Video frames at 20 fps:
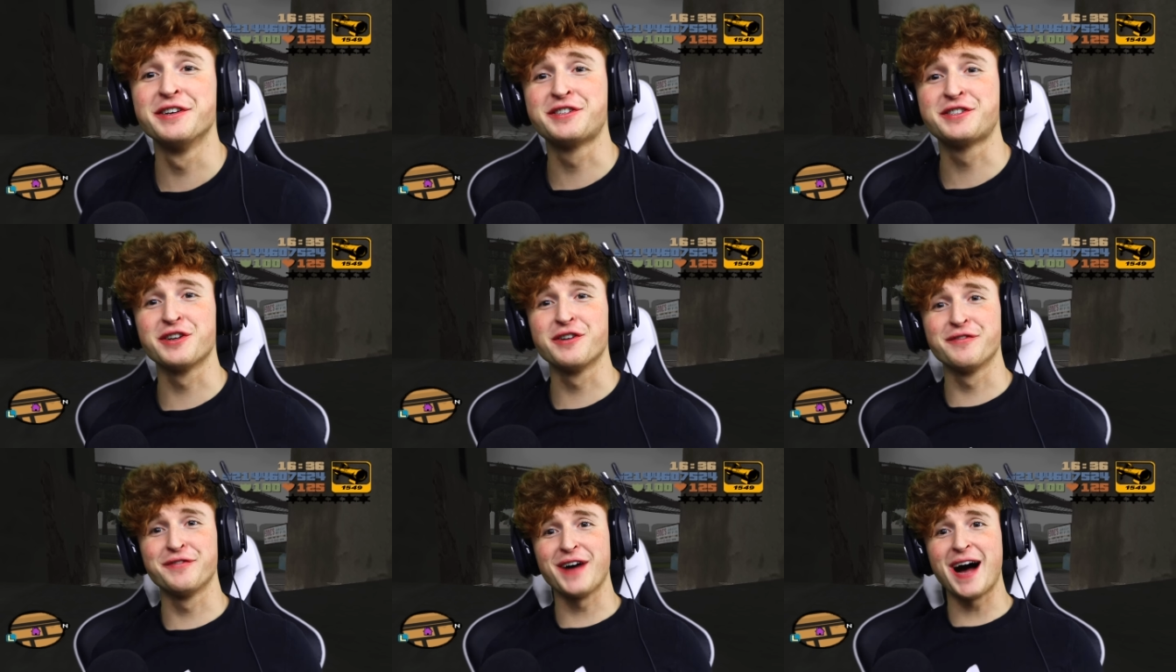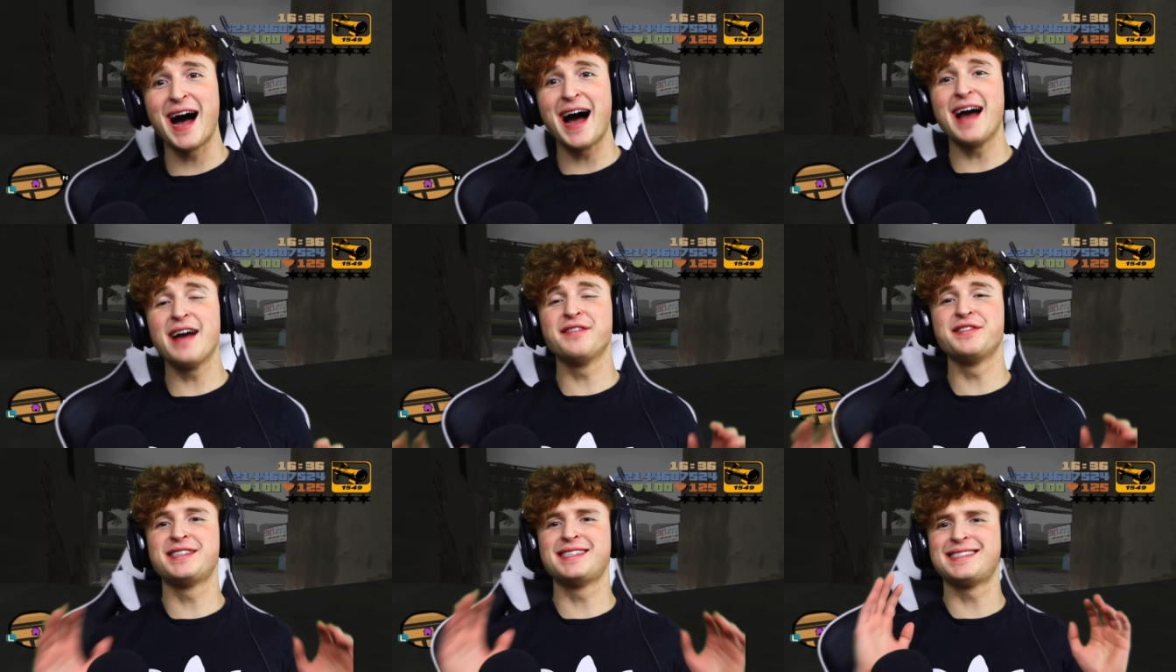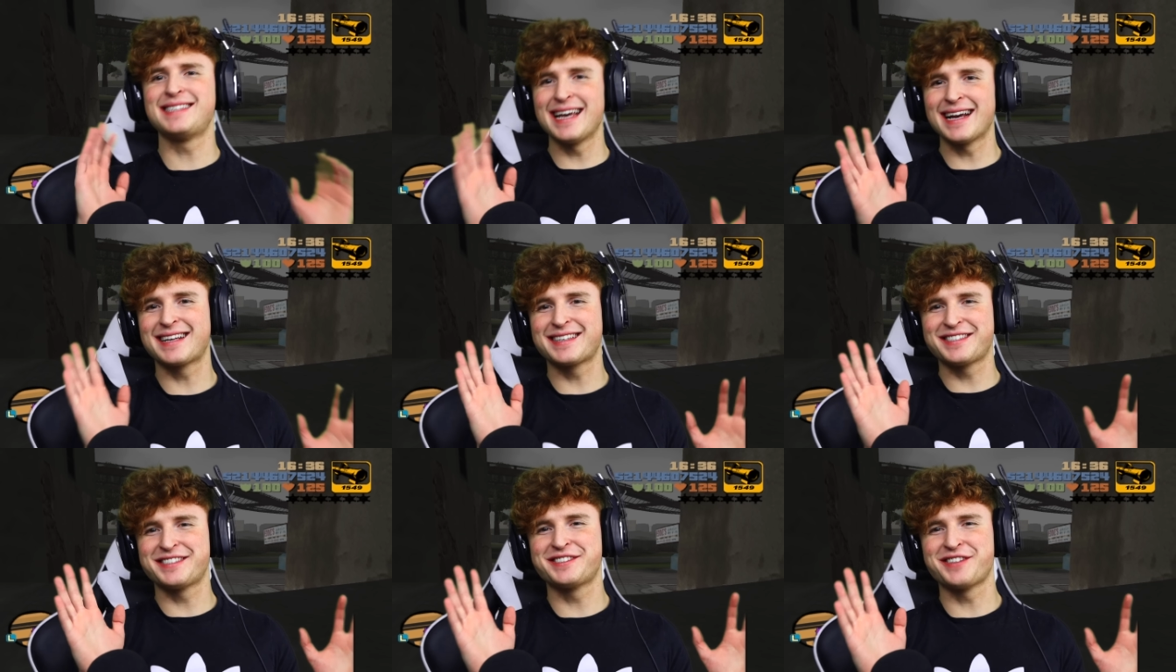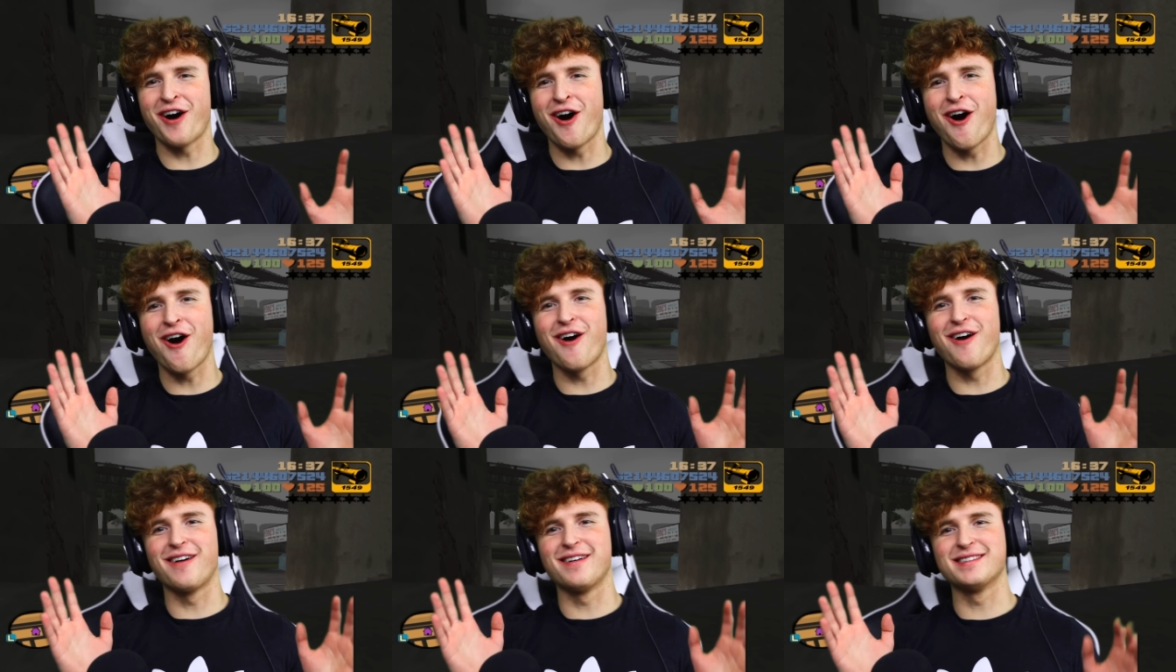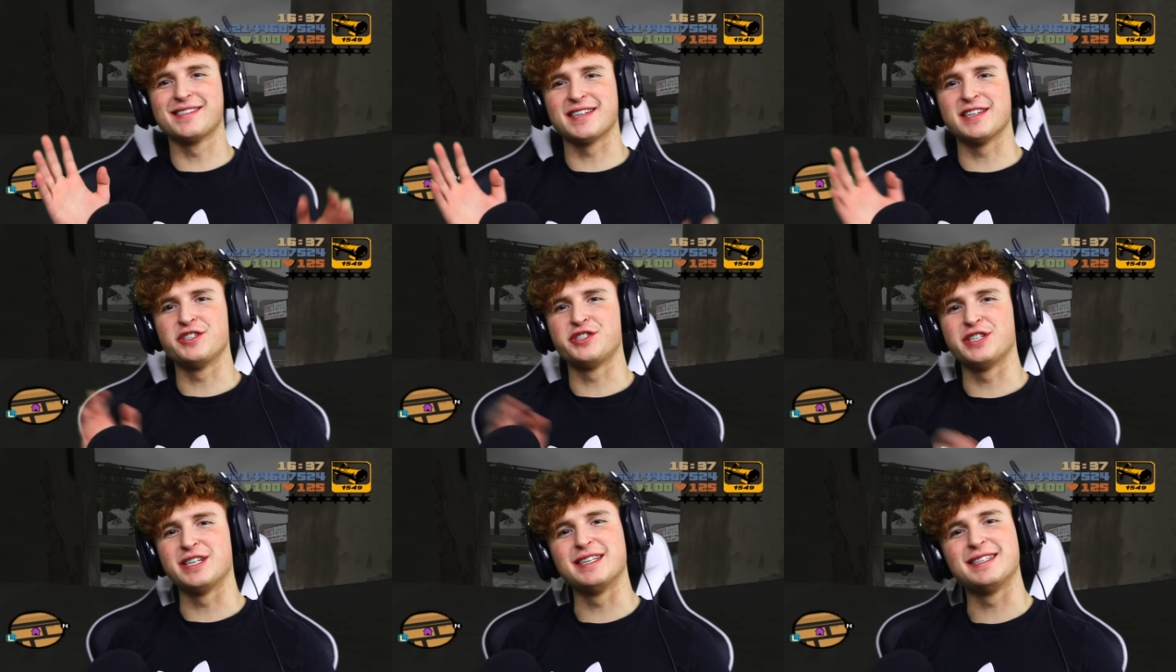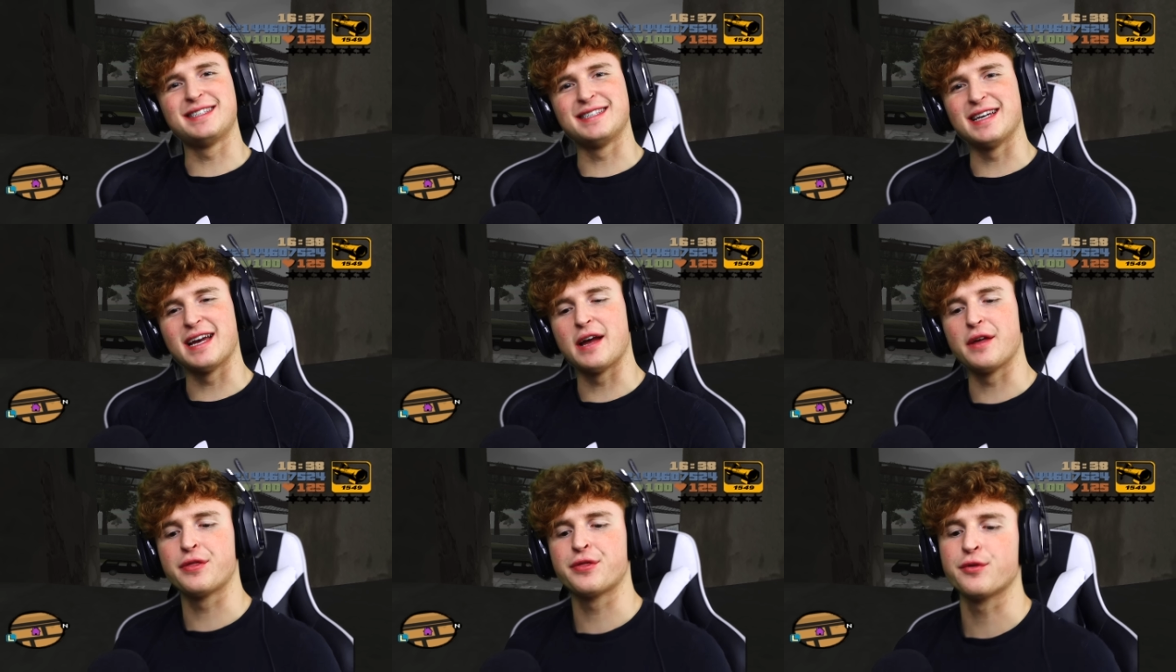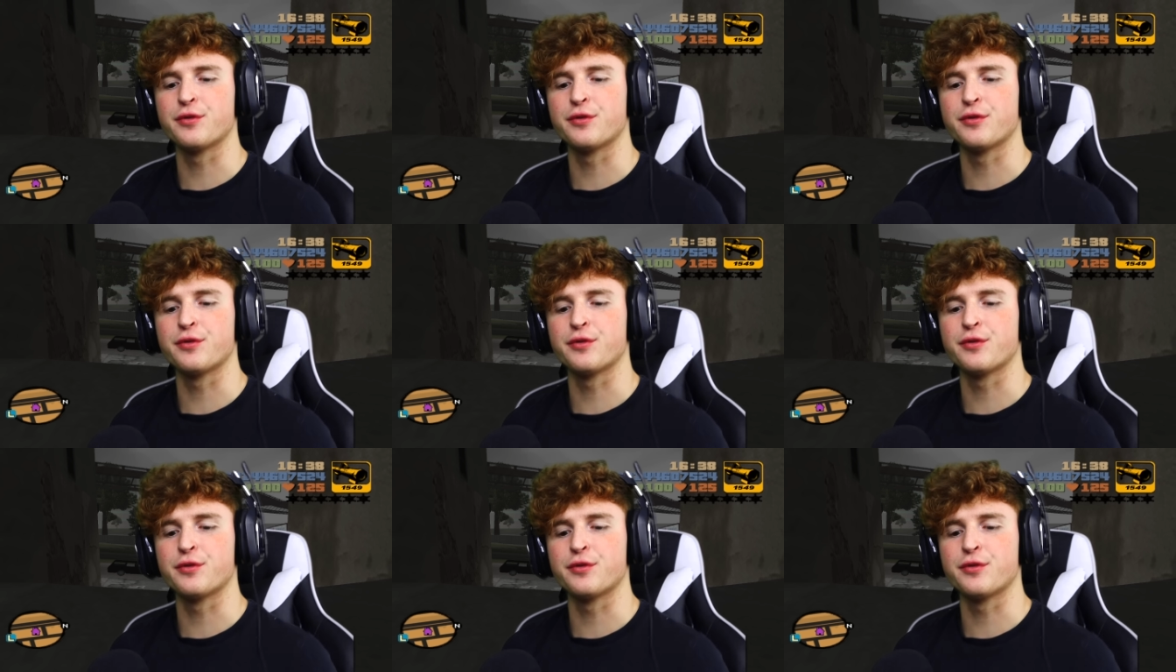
to survive six stars in G T A